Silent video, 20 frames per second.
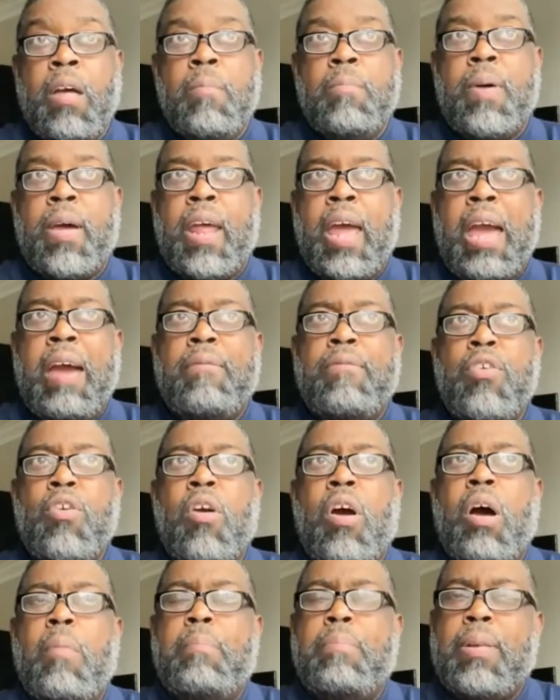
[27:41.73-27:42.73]
But have
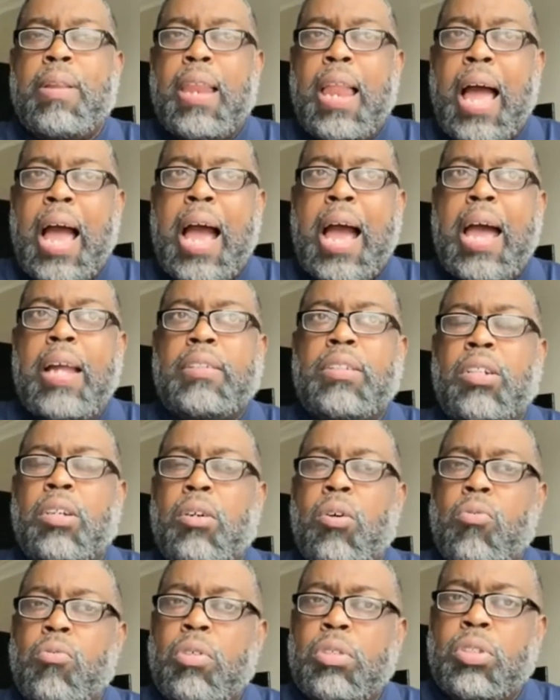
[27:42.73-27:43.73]
you applied to
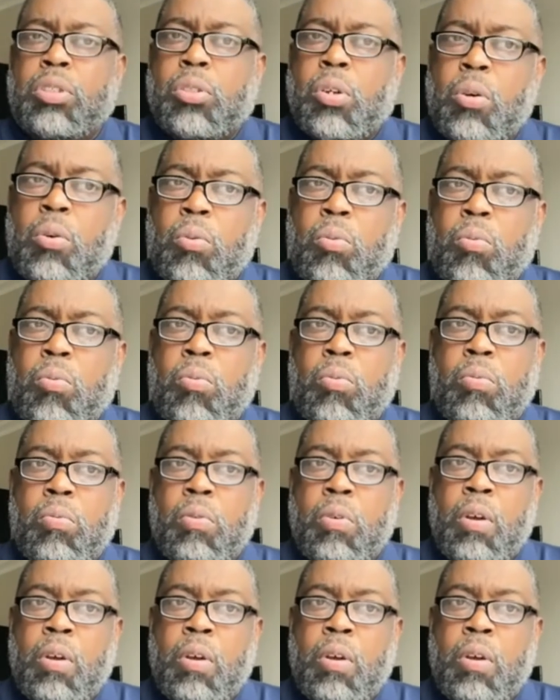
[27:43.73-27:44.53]
go to school?